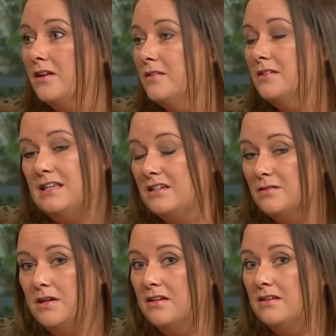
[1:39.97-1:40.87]
saying to
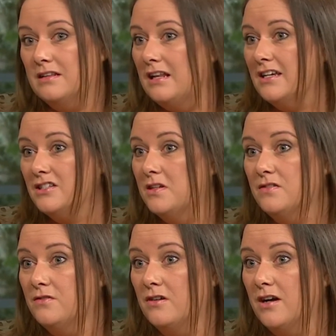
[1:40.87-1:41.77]
me in the last
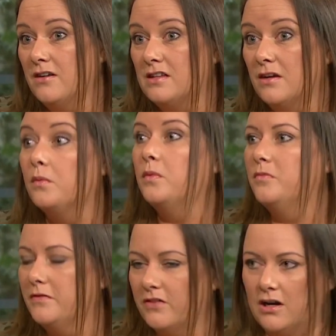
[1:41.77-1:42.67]
24 hours that we've
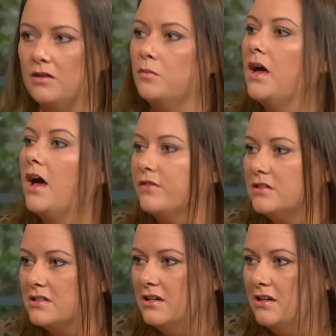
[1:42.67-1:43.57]
been forgotten. We
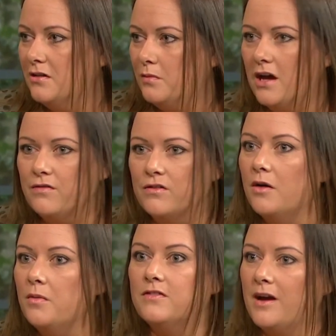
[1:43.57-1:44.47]
haven't we haven't got
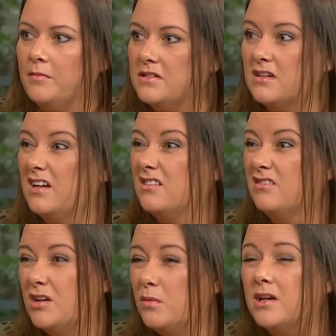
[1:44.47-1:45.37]
what the families. got like the
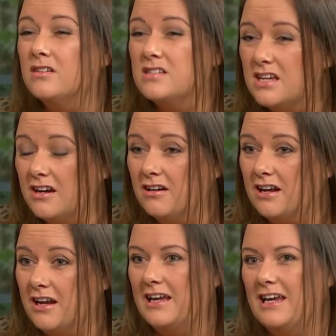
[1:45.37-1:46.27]
real winners here,
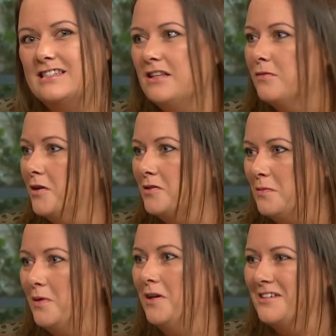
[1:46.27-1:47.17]
and I hate to say the word
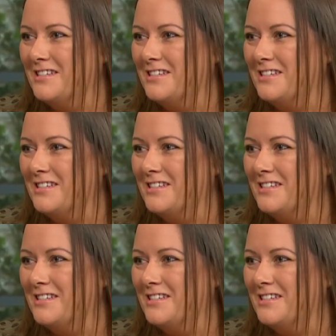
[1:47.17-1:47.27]
winners